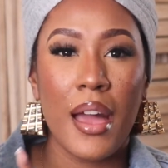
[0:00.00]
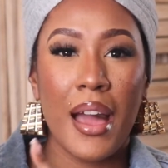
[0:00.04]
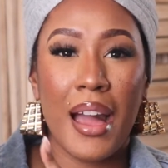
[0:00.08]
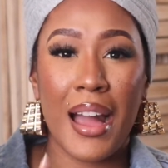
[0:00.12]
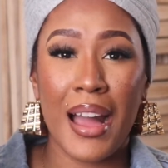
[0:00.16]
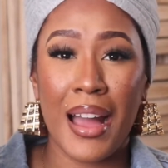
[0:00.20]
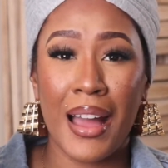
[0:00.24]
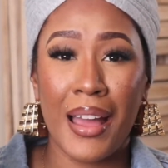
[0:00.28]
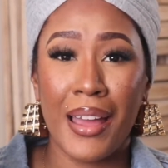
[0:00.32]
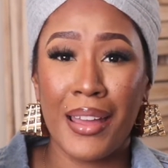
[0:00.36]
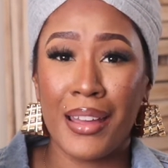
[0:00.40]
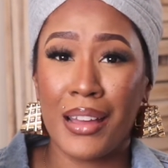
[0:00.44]

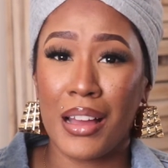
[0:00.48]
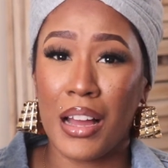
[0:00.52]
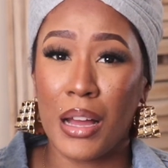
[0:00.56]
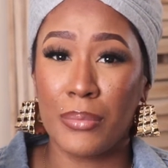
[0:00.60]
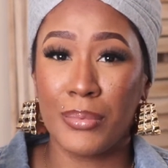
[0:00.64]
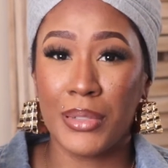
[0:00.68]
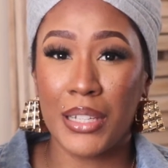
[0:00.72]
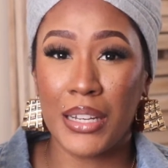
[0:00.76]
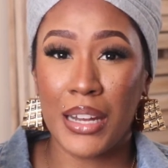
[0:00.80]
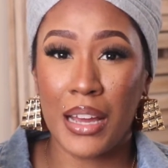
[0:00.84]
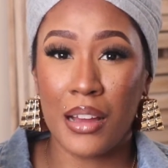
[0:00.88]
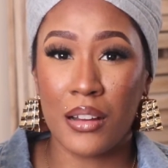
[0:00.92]
I
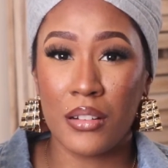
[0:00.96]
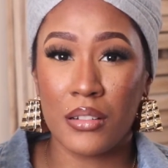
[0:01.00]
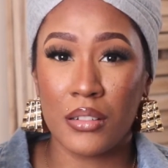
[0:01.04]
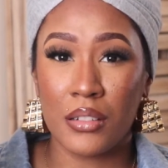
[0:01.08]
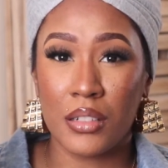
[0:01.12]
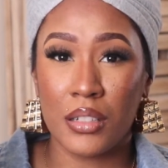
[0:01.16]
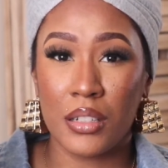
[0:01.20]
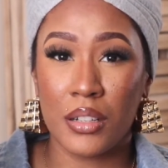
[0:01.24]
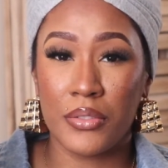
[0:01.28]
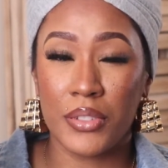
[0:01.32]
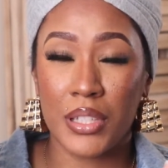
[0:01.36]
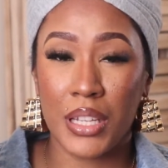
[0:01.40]
opted out
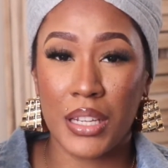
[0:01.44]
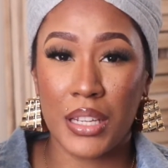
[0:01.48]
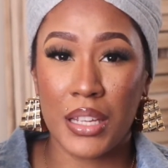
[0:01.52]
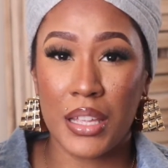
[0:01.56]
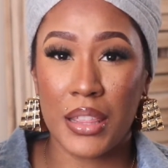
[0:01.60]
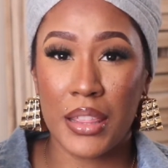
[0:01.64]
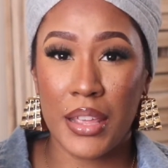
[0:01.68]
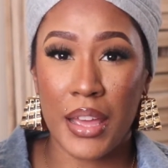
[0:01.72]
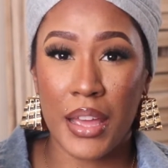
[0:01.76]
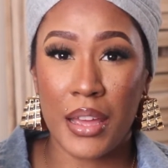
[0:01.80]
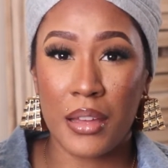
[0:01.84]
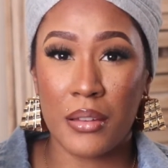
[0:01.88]
of
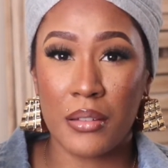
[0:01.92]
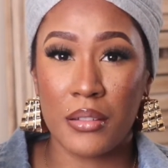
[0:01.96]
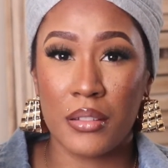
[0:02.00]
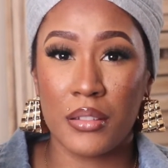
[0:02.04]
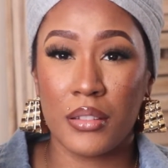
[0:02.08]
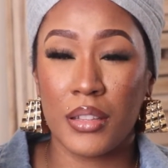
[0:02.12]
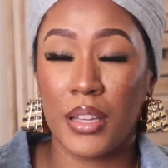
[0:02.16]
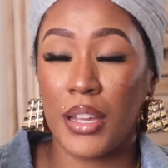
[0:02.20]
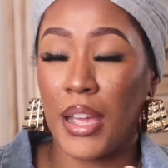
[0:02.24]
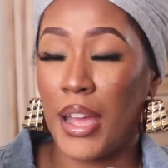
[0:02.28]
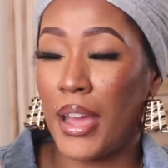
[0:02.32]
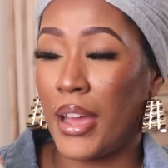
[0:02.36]
taking that.
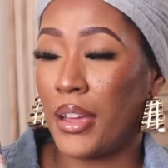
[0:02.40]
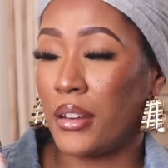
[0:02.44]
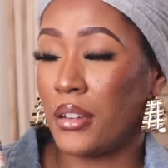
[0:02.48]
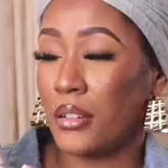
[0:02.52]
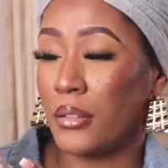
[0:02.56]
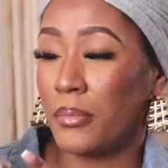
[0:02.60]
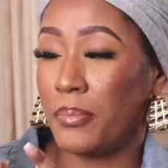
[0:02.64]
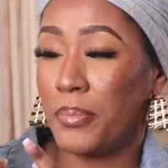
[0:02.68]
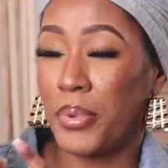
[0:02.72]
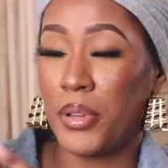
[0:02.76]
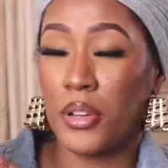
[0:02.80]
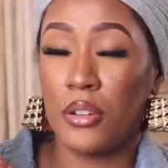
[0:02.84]
They had
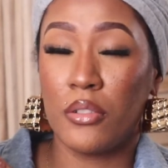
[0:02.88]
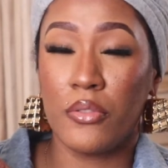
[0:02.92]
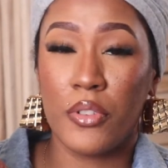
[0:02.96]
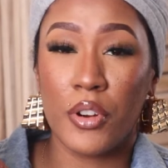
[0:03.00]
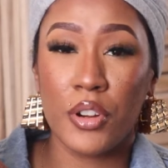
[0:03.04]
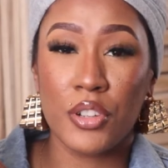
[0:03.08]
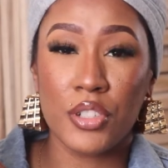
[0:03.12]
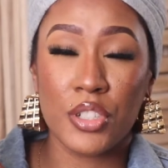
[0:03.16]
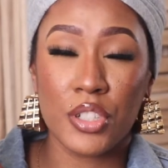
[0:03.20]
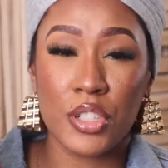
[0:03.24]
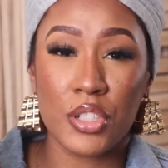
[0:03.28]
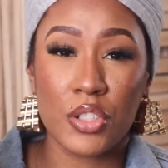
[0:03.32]
a pill
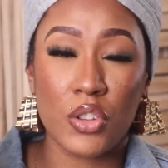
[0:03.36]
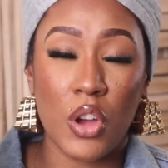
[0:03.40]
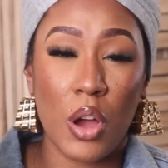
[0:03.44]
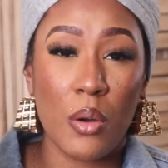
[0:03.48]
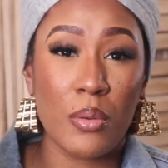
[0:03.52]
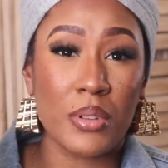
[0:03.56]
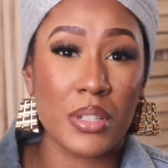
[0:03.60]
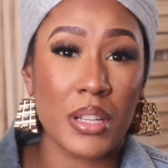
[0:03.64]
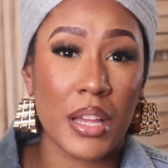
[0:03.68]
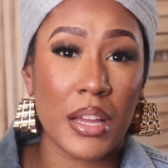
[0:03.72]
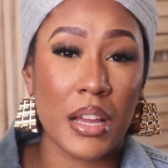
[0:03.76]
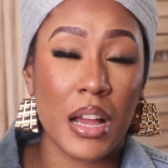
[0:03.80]
version, so I
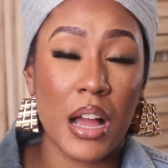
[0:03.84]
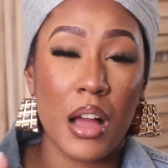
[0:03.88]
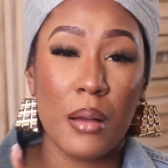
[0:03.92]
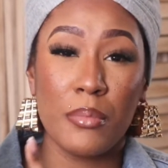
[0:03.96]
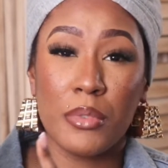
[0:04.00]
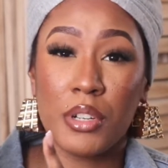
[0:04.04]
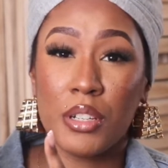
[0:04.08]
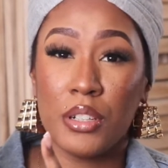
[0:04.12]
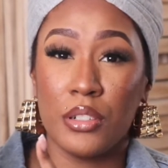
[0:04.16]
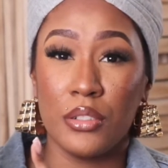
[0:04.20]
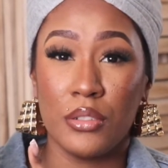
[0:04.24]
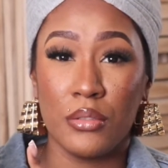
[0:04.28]
was like, I'm
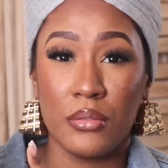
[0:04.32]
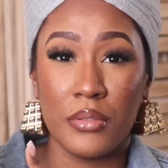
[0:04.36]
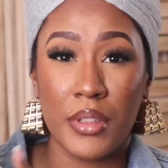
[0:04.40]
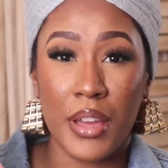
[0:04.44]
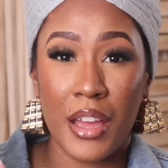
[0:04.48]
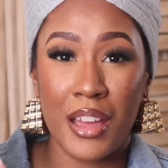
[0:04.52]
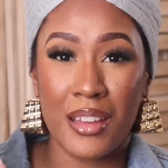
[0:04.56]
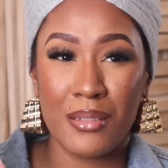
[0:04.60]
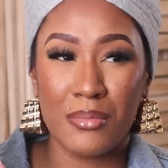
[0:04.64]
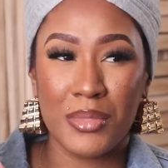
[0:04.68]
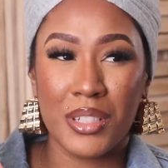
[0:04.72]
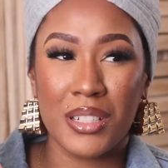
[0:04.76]
gonna do
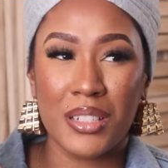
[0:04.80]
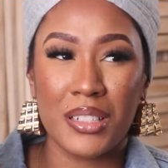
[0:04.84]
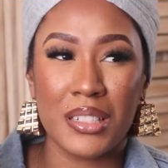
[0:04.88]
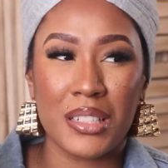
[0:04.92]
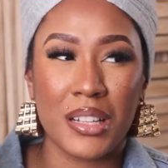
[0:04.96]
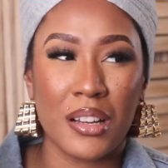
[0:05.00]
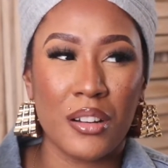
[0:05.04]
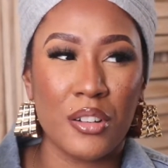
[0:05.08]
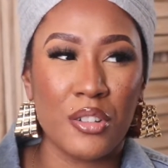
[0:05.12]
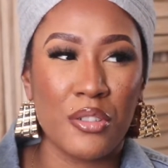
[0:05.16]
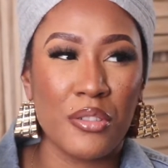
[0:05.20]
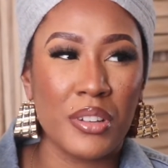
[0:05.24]
that because
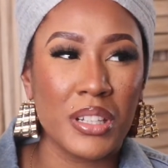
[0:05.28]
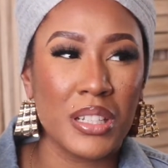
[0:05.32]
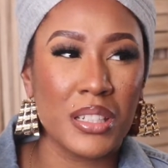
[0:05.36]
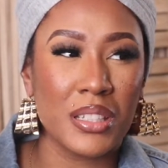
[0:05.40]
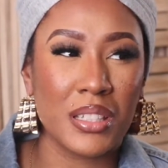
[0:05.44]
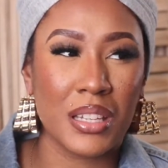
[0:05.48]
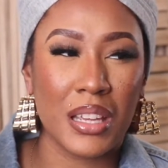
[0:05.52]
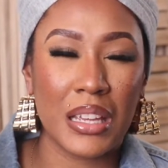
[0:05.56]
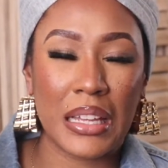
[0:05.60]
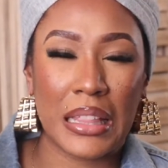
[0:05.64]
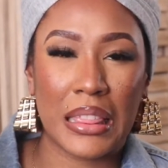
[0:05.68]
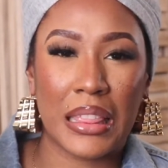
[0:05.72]
I already
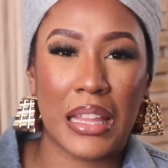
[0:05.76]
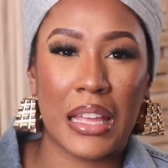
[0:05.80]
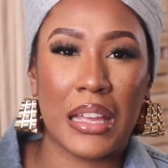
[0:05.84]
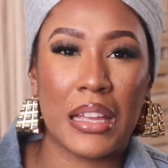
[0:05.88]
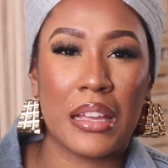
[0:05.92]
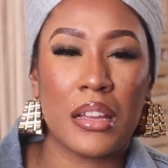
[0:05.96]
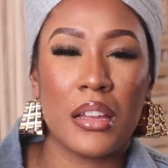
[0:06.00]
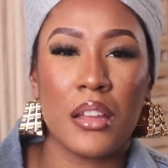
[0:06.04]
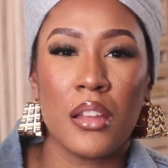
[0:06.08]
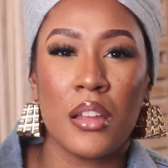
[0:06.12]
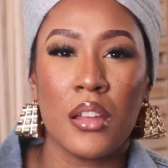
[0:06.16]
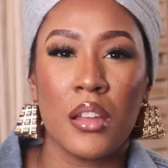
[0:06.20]
take
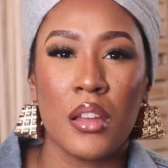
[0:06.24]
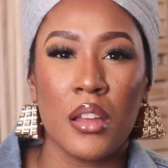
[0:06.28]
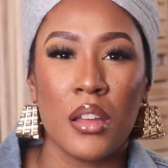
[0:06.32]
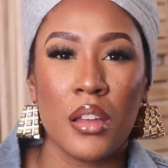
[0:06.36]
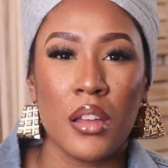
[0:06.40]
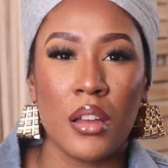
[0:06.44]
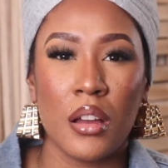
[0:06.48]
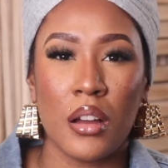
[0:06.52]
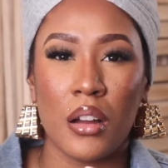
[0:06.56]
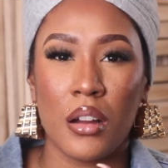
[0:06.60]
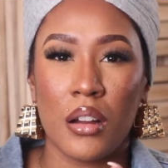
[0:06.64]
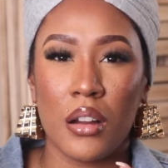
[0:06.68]
like
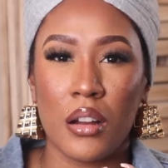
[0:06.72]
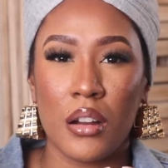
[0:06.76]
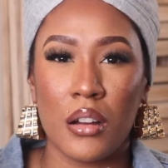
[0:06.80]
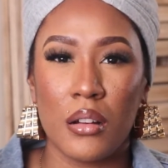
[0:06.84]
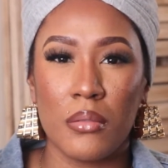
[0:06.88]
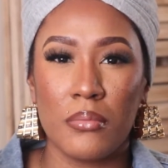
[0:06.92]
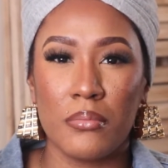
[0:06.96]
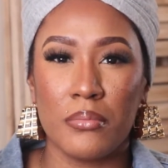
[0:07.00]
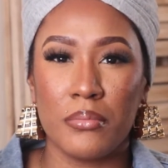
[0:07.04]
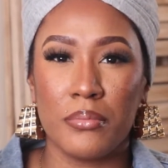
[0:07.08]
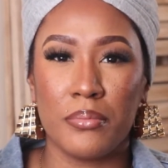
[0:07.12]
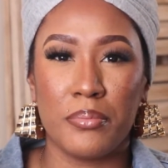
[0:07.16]

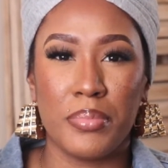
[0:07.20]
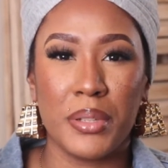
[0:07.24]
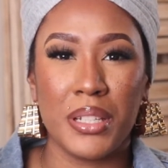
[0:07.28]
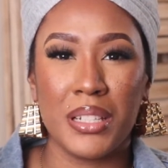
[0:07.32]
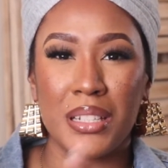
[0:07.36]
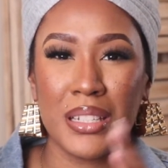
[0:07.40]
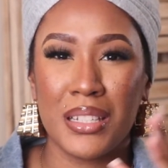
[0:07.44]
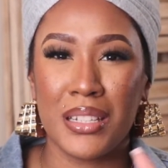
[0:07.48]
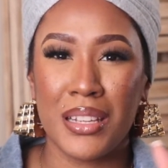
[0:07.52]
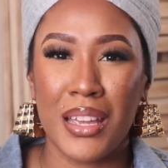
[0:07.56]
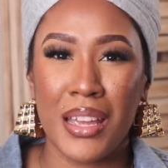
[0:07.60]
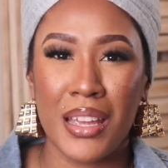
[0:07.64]

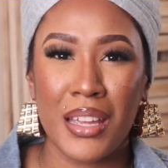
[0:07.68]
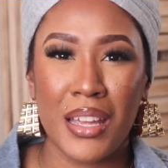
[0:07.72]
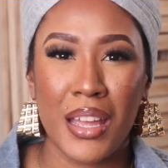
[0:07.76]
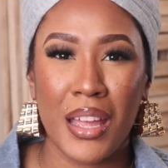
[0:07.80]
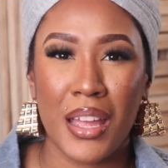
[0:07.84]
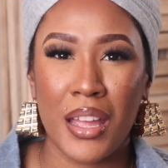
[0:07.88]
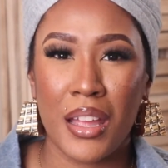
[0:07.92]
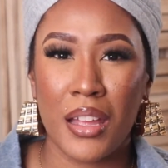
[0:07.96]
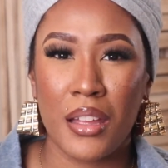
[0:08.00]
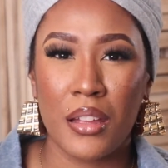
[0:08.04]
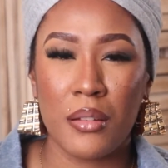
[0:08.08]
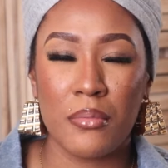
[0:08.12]

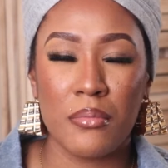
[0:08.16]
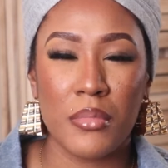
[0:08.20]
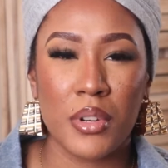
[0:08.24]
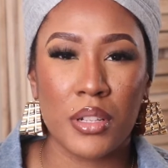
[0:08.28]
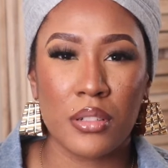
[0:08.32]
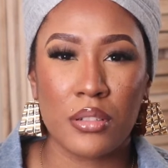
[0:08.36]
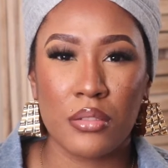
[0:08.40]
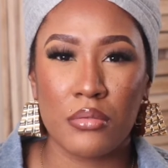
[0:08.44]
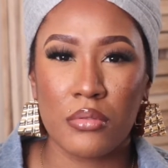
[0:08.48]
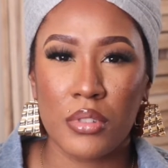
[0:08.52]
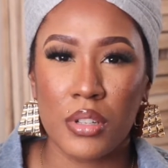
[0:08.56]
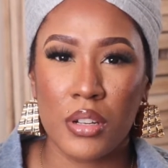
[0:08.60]
BCAA
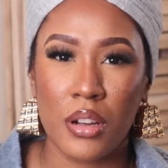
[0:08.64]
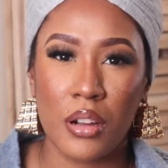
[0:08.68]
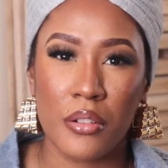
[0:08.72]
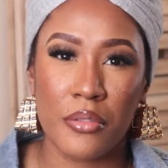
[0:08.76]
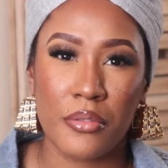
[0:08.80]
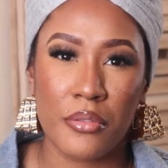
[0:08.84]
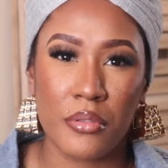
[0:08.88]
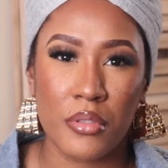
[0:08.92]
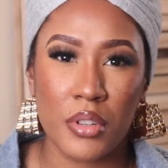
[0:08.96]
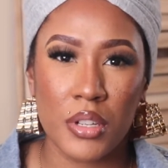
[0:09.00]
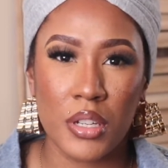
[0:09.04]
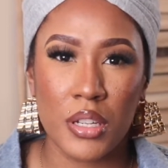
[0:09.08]
muscle
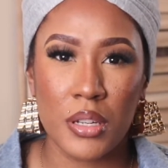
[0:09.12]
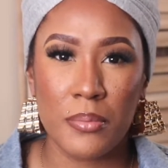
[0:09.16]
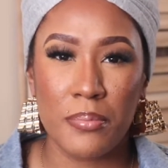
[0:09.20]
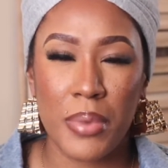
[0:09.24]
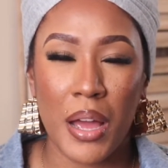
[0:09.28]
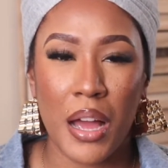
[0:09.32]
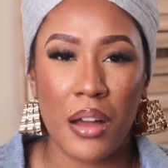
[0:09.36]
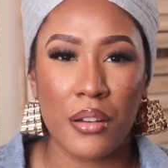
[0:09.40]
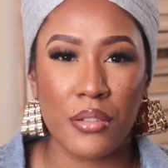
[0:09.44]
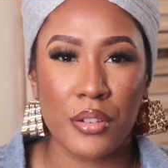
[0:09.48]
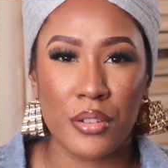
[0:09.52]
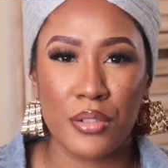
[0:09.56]
recovery
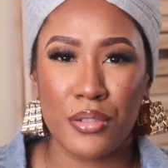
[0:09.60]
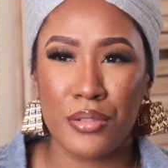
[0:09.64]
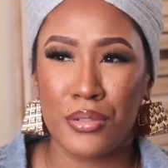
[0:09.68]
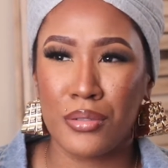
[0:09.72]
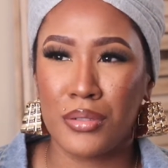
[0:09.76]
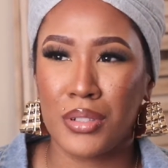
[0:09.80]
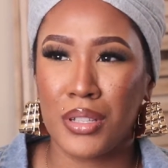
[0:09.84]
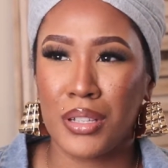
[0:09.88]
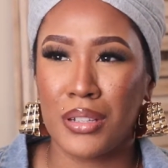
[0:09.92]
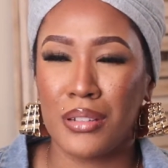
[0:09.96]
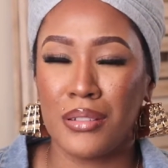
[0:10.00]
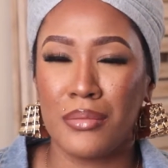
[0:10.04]

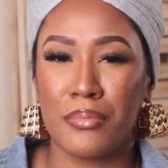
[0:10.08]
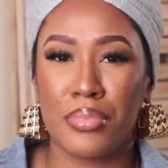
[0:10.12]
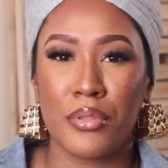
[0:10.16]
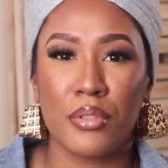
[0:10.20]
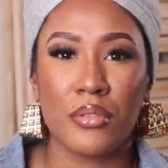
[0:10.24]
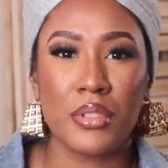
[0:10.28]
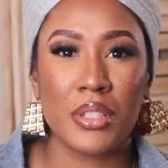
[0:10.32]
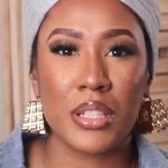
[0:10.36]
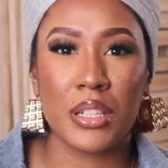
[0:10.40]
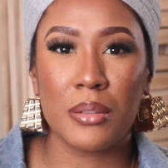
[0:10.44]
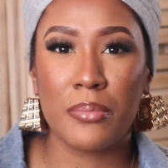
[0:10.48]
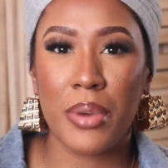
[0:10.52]
powders and
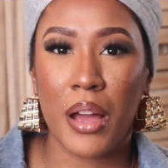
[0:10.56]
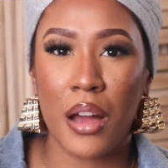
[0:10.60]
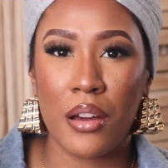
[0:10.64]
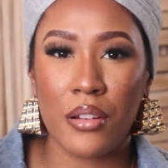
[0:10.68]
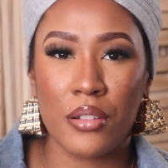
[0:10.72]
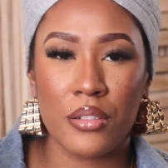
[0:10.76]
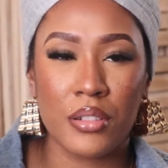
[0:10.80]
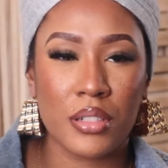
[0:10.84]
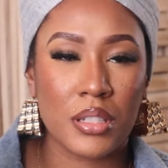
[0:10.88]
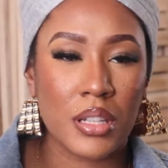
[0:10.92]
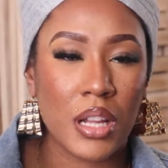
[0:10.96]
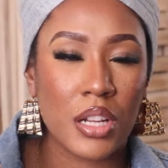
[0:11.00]
protein
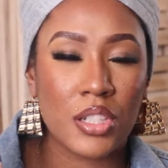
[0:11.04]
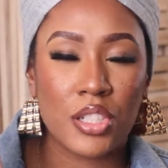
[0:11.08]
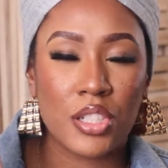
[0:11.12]
powders, and